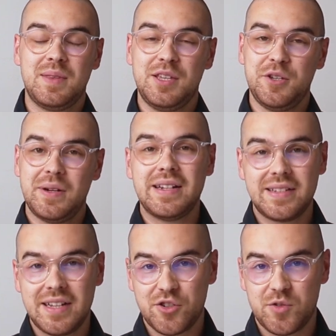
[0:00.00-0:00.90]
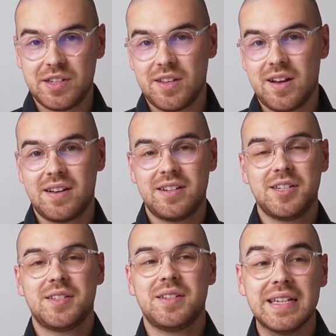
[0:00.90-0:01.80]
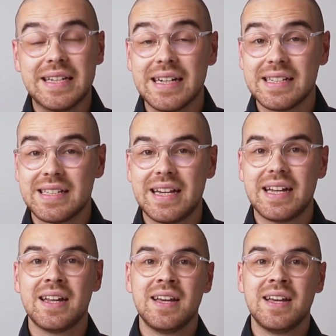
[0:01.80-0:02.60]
the United States gridlock just digs in.